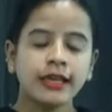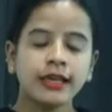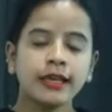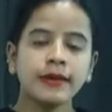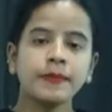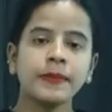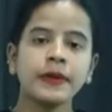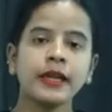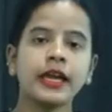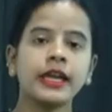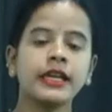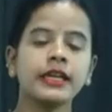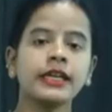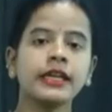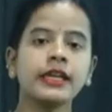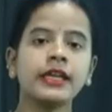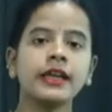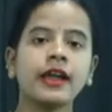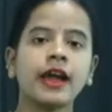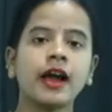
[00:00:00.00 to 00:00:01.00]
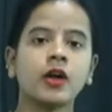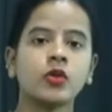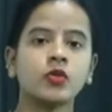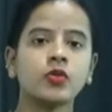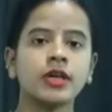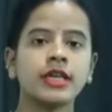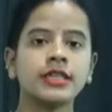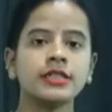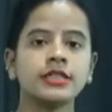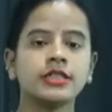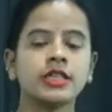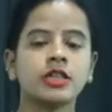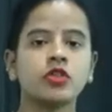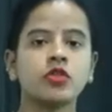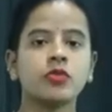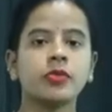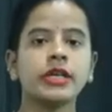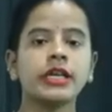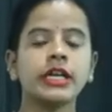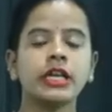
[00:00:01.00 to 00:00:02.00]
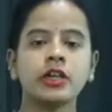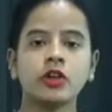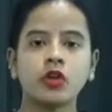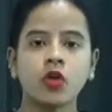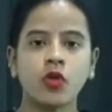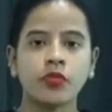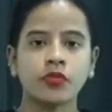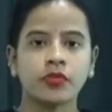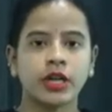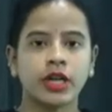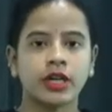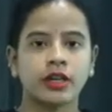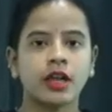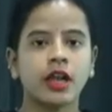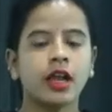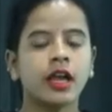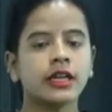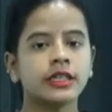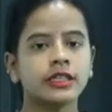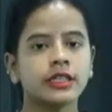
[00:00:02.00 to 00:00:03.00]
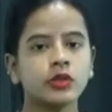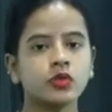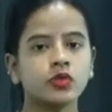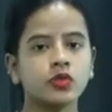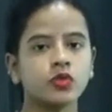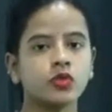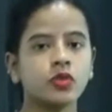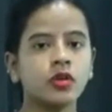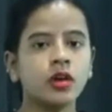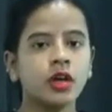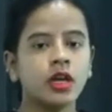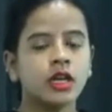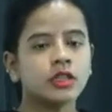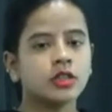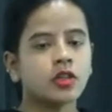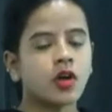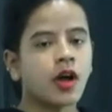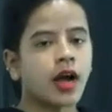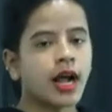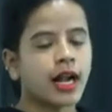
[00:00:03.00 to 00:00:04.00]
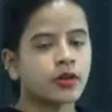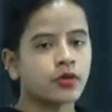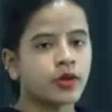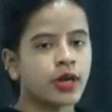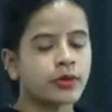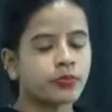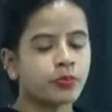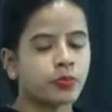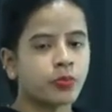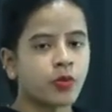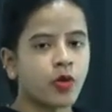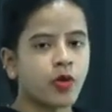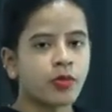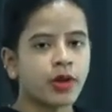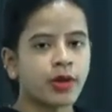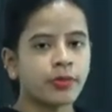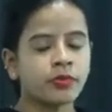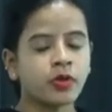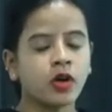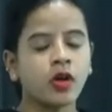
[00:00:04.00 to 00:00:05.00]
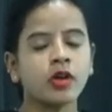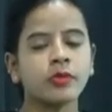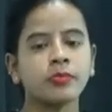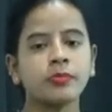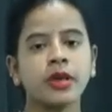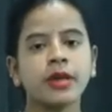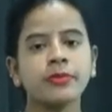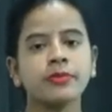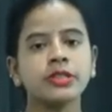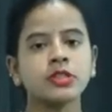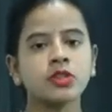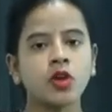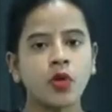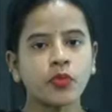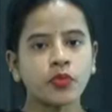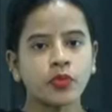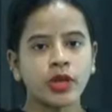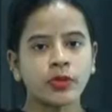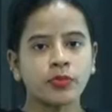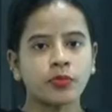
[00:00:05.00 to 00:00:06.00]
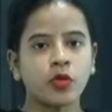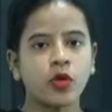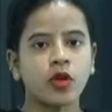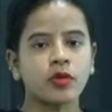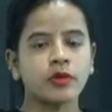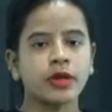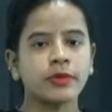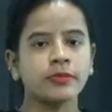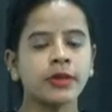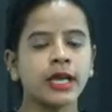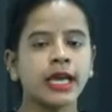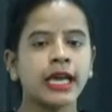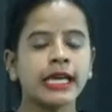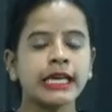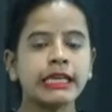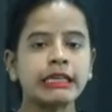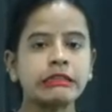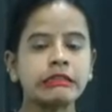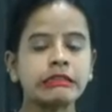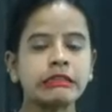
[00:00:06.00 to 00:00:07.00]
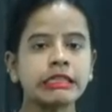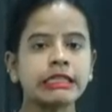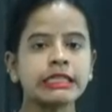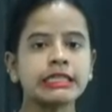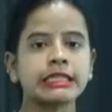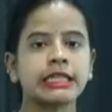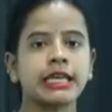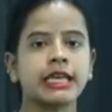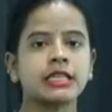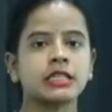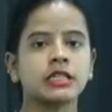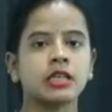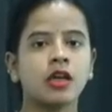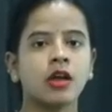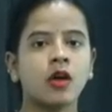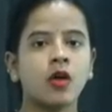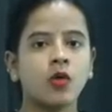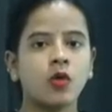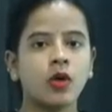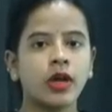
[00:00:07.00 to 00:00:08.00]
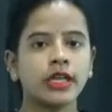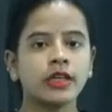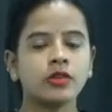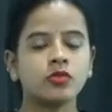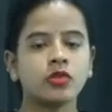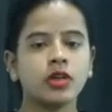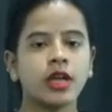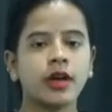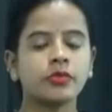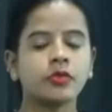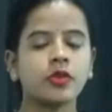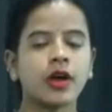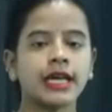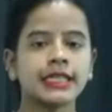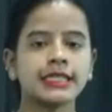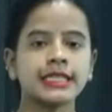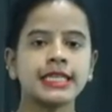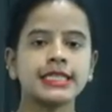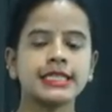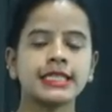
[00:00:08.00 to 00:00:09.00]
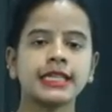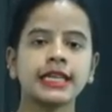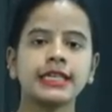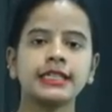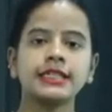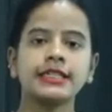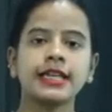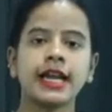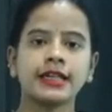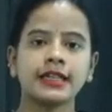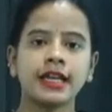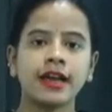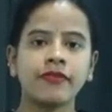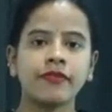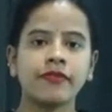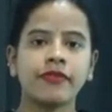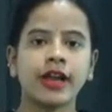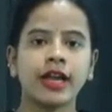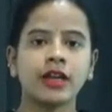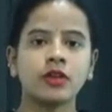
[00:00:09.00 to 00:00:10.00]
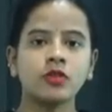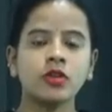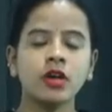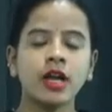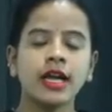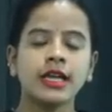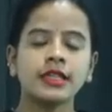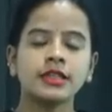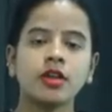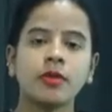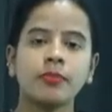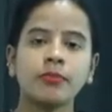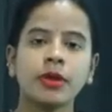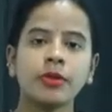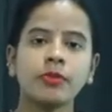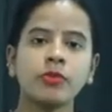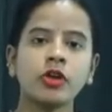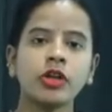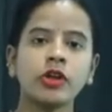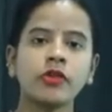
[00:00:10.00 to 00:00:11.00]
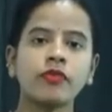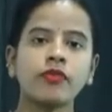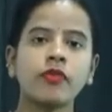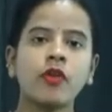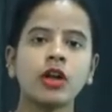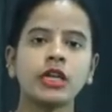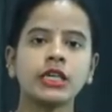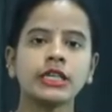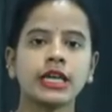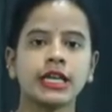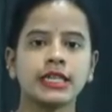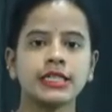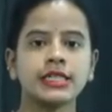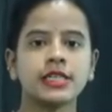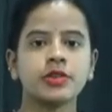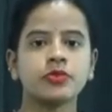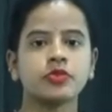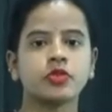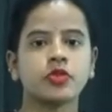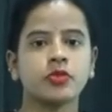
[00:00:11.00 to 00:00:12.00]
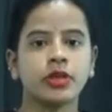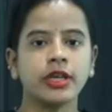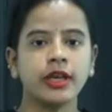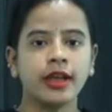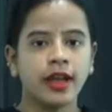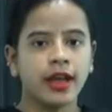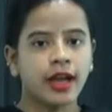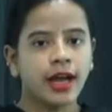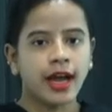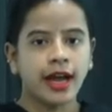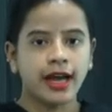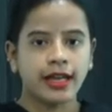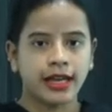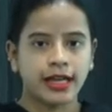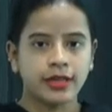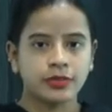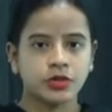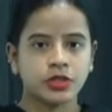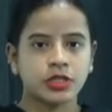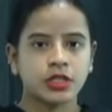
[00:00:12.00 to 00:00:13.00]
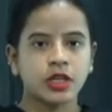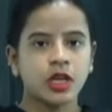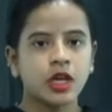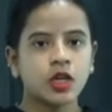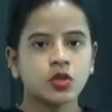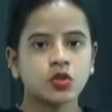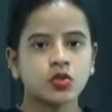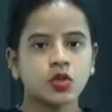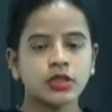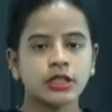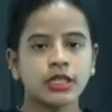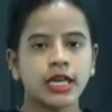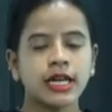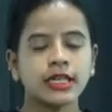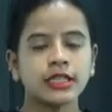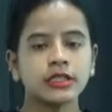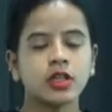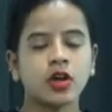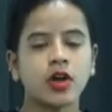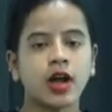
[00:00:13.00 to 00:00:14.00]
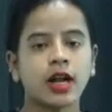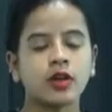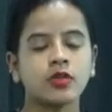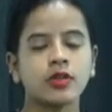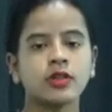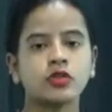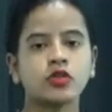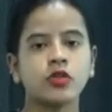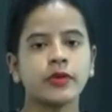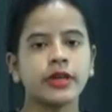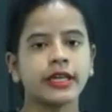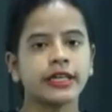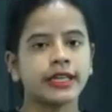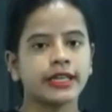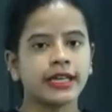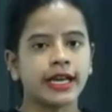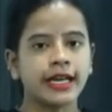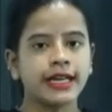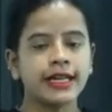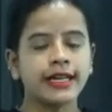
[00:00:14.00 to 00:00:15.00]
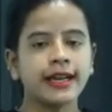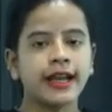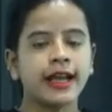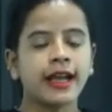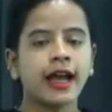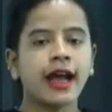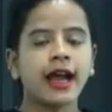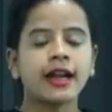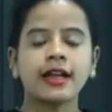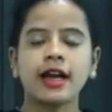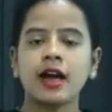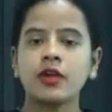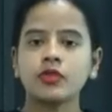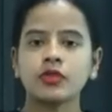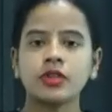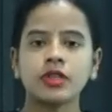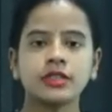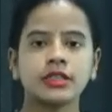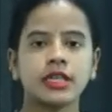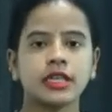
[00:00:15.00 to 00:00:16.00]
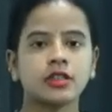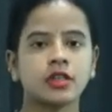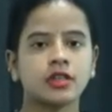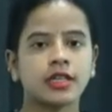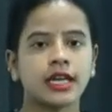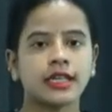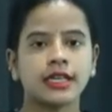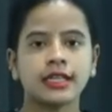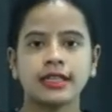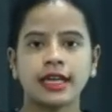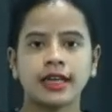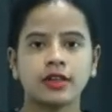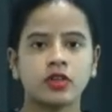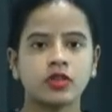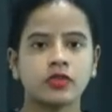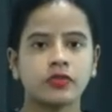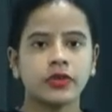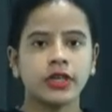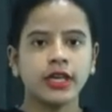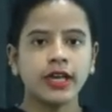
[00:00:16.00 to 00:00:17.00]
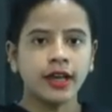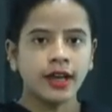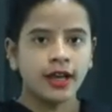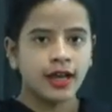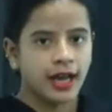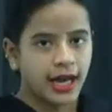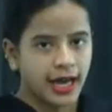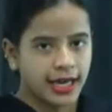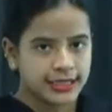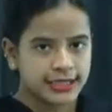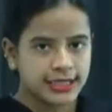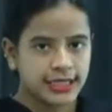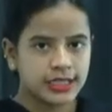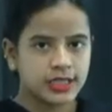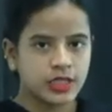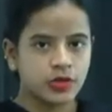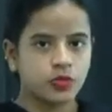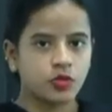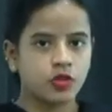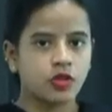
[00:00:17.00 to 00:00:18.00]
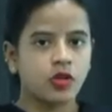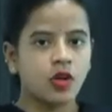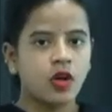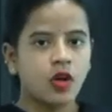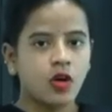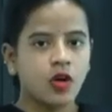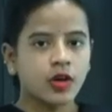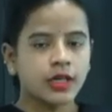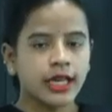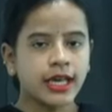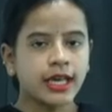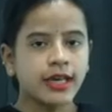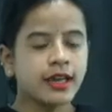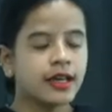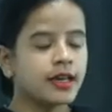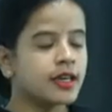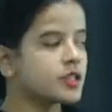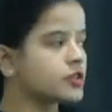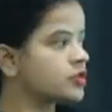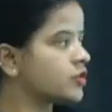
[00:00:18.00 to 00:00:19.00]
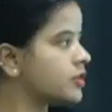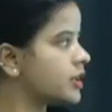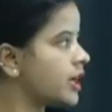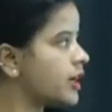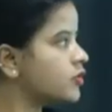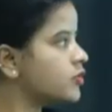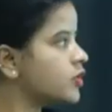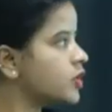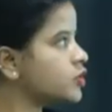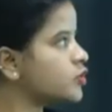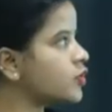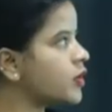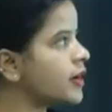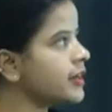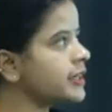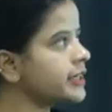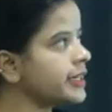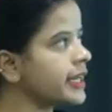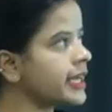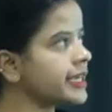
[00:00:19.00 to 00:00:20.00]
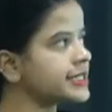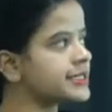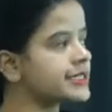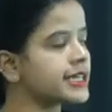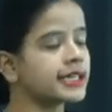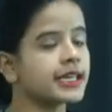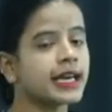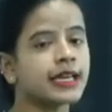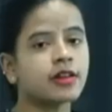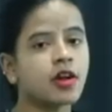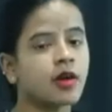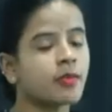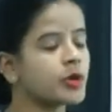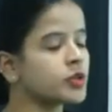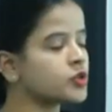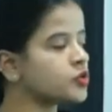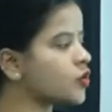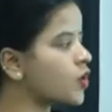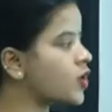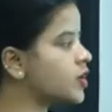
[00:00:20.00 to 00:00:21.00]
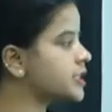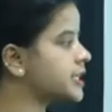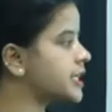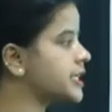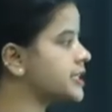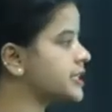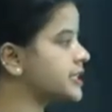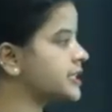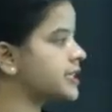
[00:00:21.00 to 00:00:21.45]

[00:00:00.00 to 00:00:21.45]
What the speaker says: if any hardware that to be interrupted due to the hardware problem or maybe software problem, in this case when we have to accessing any data value, the memory fault concept to be arrives, so that the hardware to be denied and after that the data cannot be accessible. Okay. So now goes to our next general common sources,